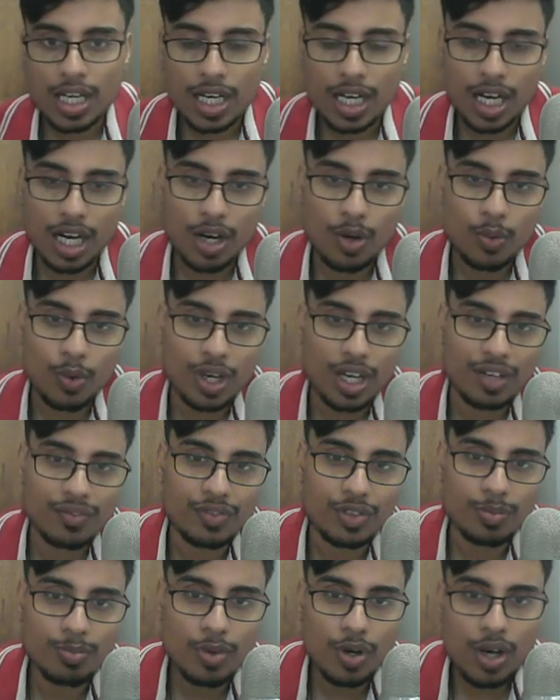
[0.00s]
How can
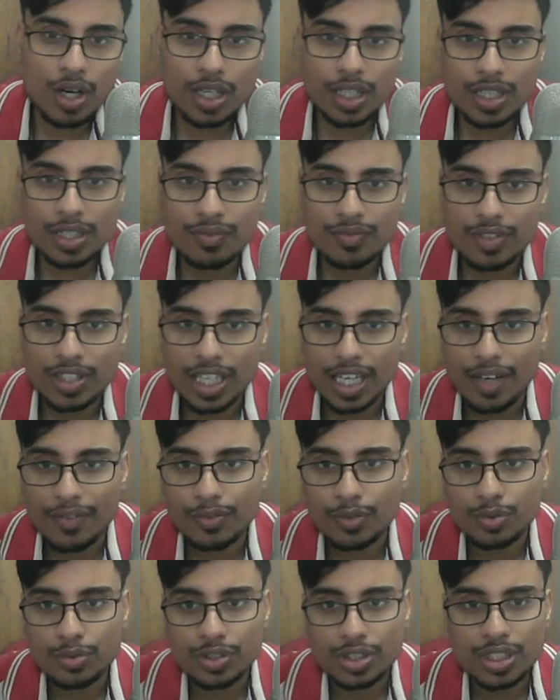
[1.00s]
we block it? We
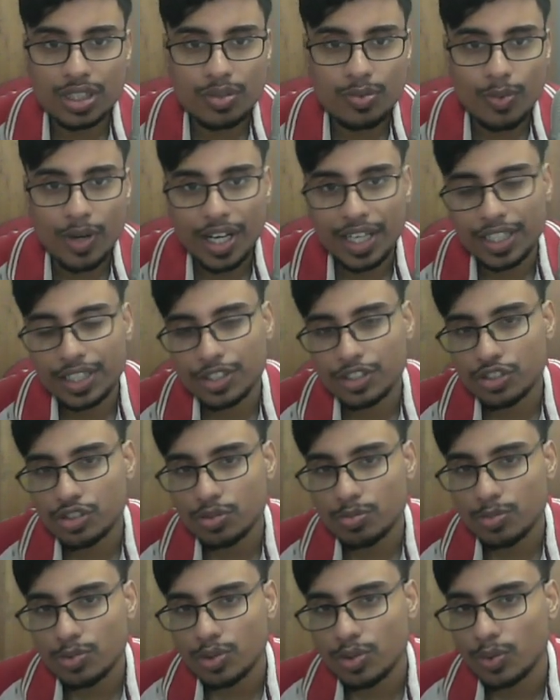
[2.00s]
have to see white is
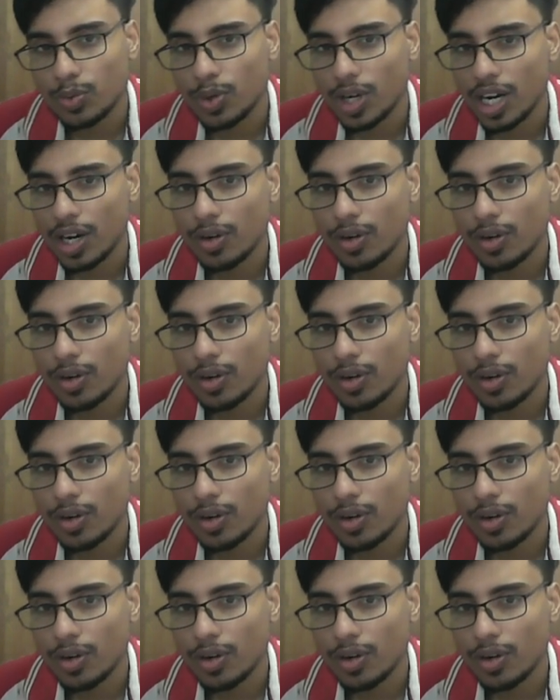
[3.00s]
to move.